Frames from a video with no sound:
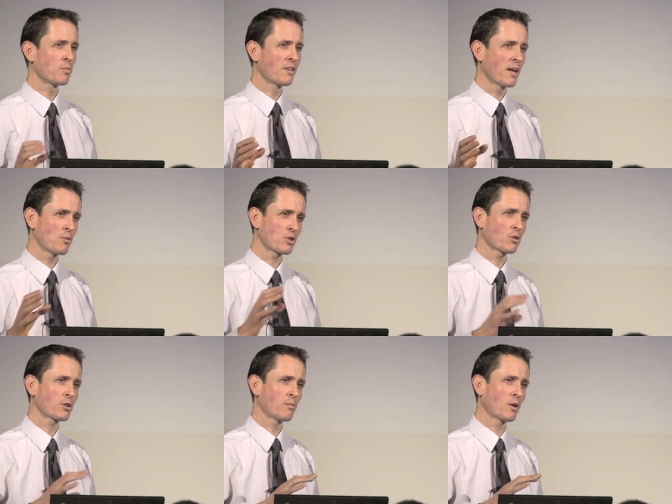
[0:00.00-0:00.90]
But then we're
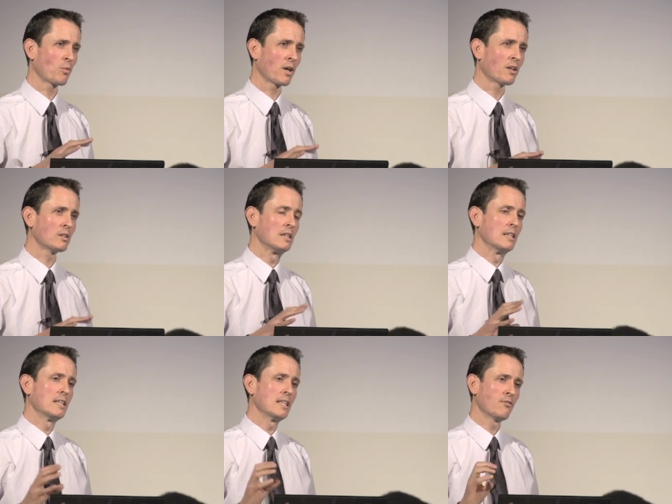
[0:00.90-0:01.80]
talking about, well,
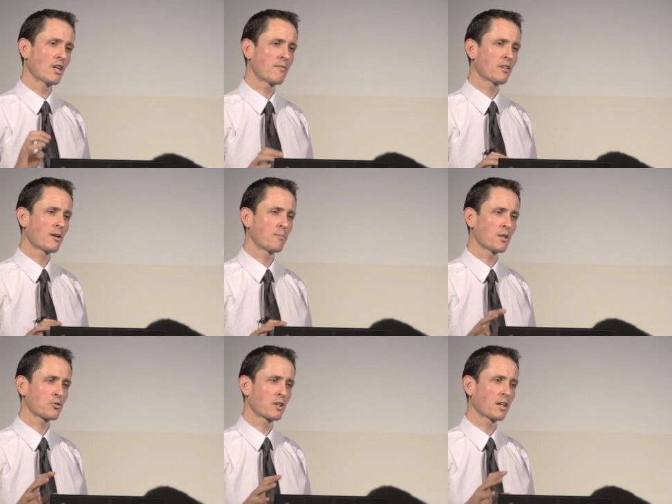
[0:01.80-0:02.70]
if you have alarm
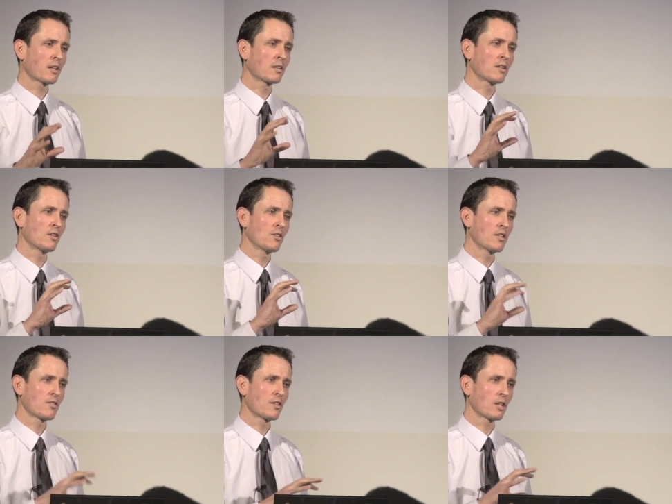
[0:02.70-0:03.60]
bells ringing, you
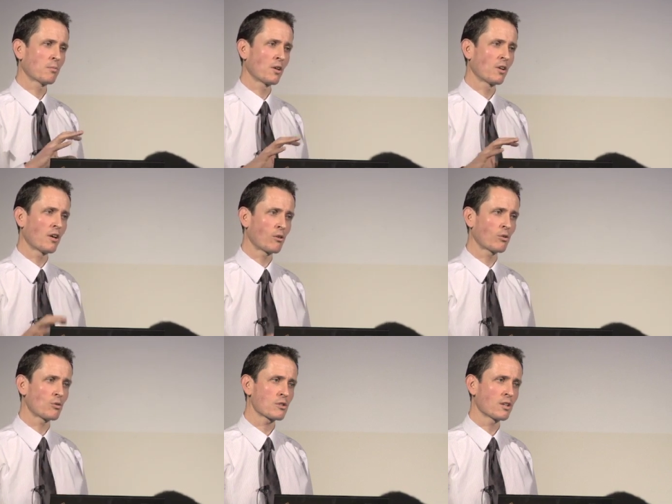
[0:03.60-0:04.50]
need to think about how
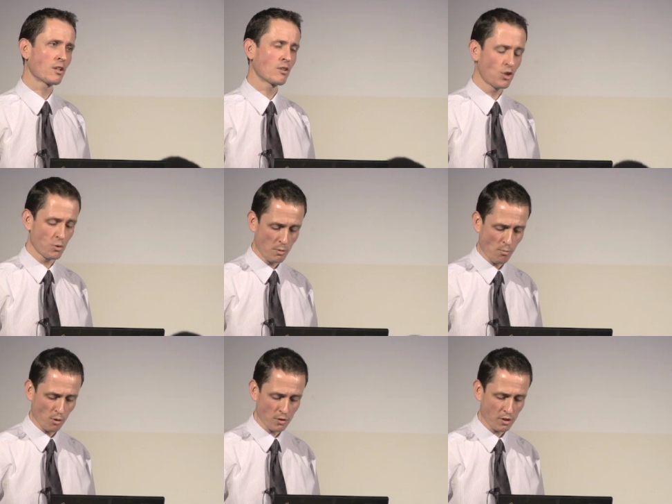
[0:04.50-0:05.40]
closely you should be
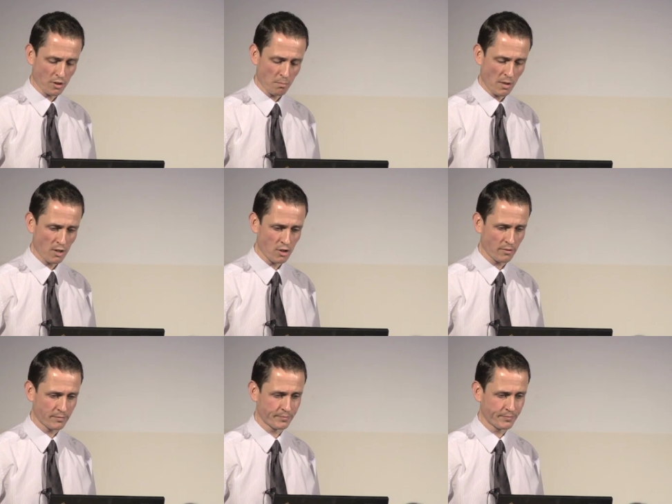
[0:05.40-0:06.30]
monitoring the patient.